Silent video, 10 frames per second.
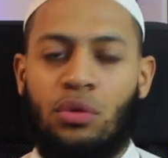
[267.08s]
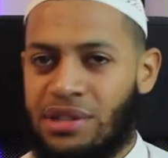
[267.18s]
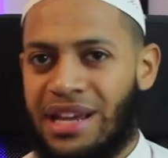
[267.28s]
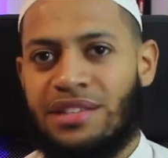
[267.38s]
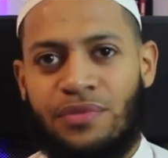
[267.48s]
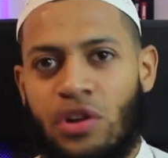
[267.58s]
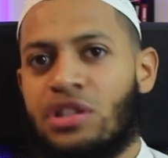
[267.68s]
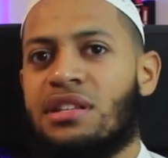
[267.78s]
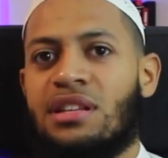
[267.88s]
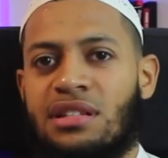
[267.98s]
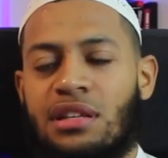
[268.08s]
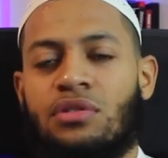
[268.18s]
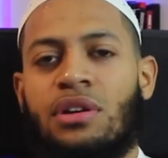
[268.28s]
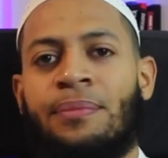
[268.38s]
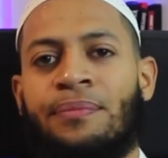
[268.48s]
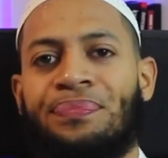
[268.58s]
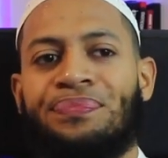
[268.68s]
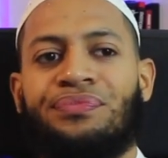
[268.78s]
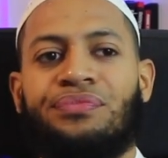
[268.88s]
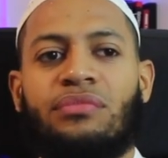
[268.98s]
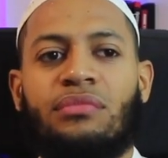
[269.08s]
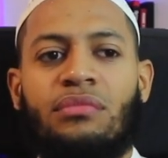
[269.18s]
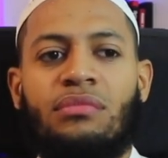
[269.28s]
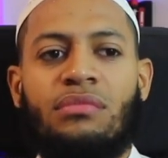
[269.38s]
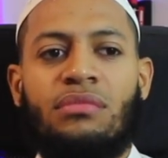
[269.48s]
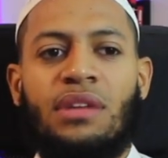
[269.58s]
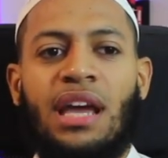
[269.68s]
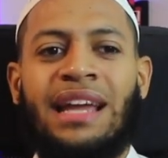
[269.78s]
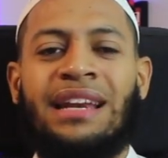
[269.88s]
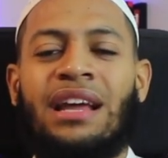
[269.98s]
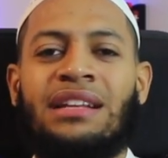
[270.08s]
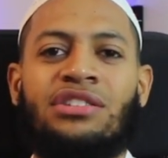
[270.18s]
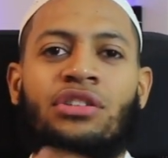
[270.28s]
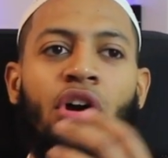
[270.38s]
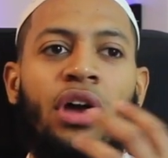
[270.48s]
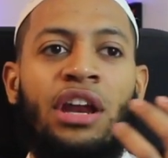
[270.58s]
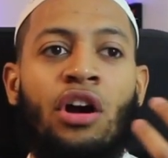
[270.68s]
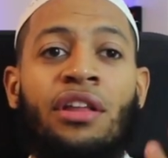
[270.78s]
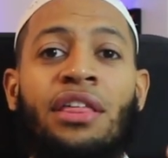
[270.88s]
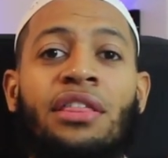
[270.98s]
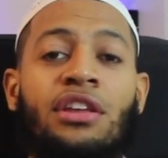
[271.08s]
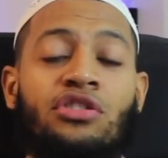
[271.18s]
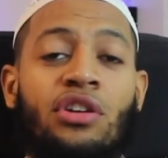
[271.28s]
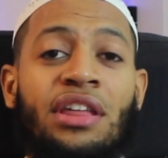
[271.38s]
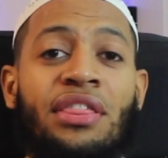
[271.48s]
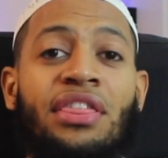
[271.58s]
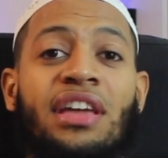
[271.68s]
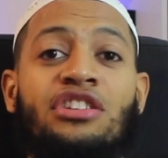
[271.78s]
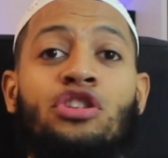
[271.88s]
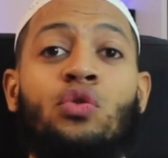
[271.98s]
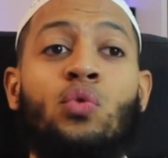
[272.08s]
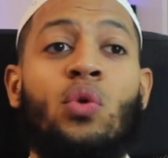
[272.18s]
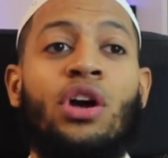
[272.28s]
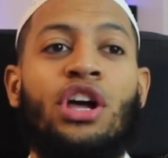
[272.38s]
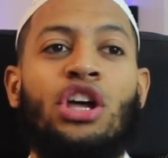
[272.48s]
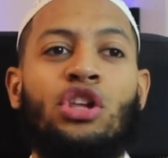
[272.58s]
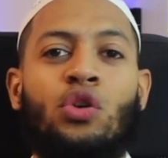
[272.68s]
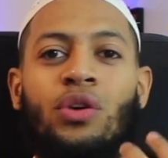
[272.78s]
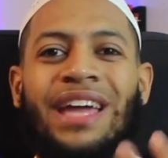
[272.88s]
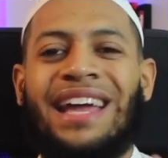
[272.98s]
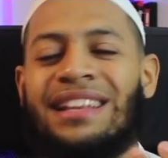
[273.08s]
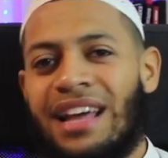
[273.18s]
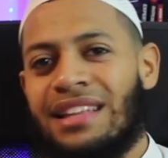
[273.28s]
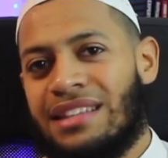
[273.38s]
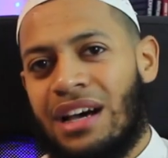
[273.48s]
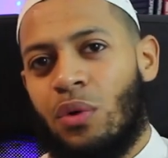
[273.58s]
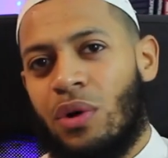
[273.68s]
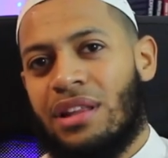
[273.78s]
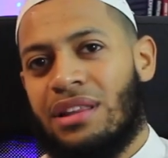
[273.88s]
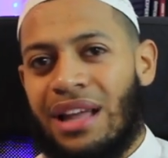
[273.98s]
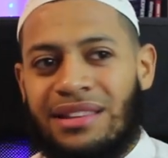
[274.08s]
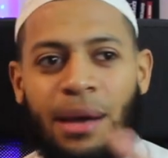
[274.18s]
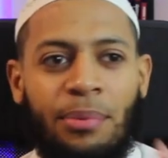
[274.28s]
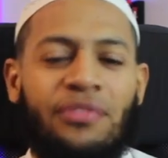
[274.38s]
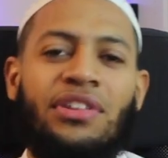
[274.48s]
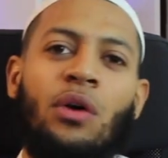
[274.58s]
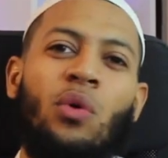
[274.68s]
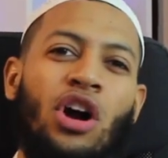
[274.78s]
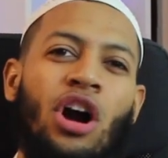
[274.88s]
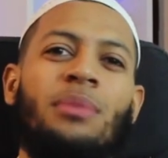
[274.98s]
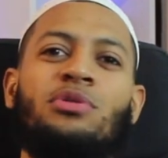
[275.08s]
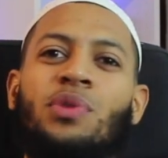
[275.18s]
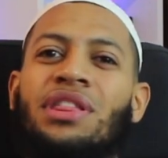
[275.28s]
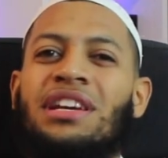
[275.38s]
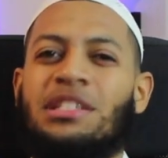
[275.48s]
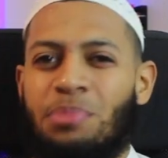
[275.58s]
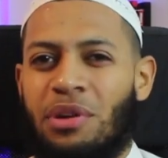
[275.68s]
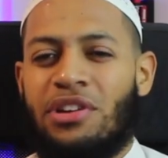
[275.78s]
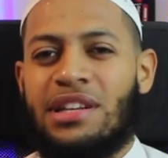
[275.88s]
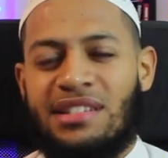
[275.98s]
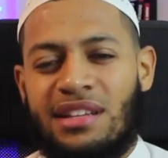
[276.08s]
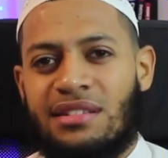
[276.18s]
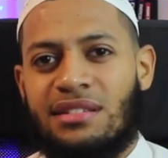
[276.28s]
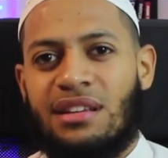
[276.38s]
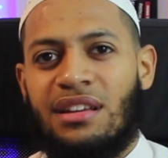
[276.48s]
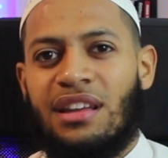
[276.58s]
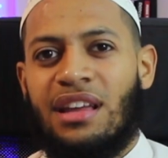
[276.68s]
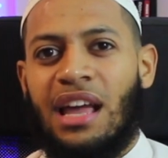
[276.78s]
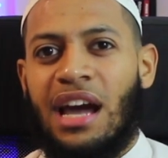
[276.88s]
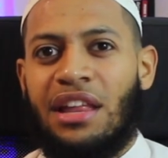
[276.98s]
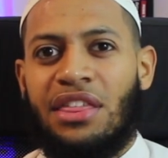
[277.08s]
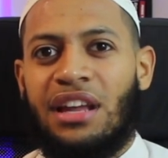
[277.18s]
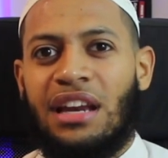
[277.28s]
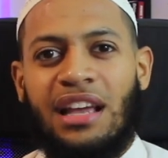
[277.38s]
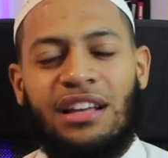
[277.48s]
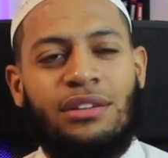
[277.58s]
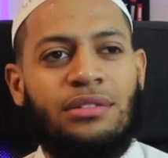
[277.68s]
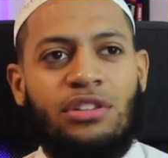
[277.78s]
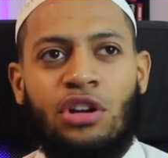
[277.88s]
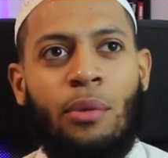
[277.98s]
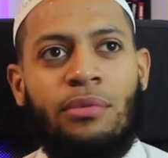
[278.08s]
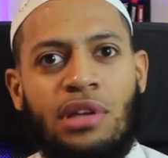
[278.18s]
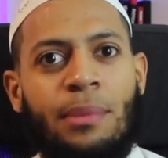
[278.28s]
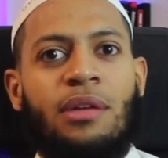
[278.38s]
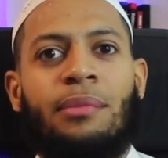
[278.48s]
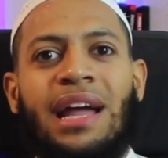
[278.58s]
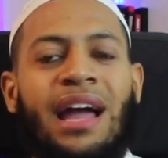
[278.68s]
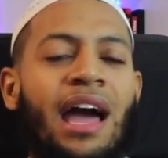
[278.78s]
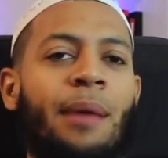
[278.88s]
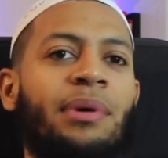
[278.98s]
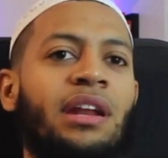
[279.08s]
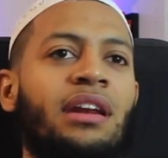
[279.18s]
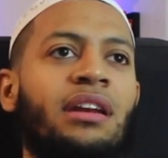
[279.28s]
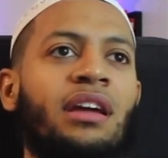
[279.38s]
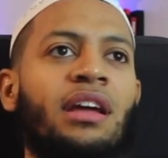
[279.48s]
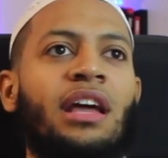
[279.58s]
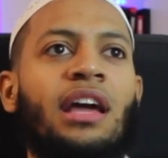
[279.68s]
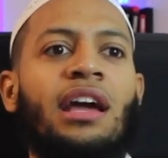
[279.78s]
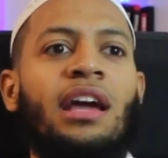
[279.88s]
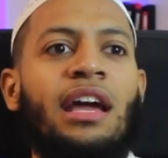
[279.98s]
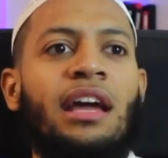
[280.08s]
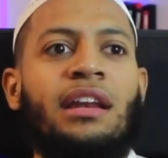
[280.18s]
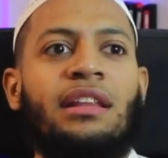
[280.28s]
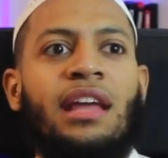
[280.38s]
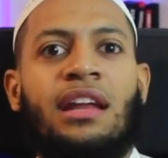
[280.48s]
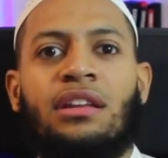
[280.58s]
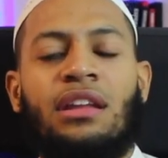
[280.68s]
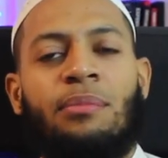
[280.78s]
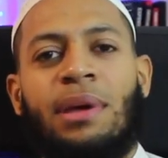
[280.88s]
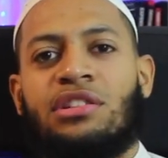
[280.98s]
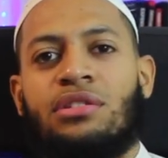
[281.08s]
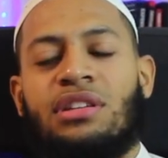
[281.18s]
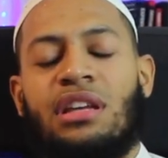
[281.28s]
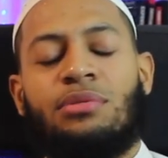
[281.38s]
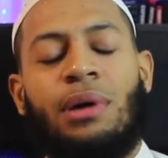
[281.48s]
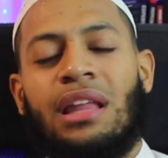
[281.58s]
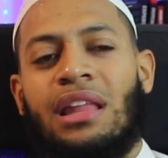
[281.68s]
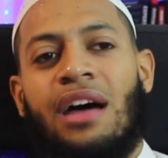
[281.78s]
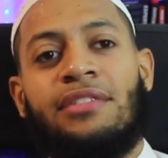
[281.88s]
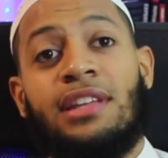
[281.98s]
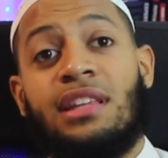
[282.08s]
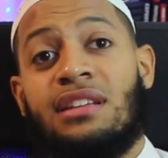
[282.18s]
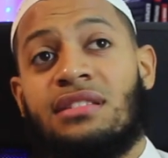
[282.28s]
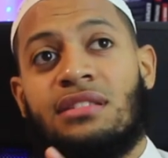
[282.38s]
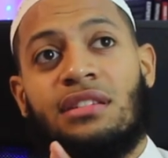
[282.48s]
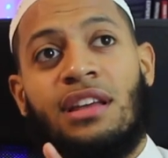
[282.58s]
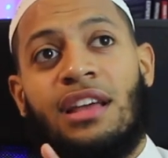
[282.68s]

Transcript: text verses, etc. And other certain things, you gain that taqwa. That type of taqwa comes with experiences, kind of thing. Like something might happen, and then it makes you say, SubhanAllah, after this,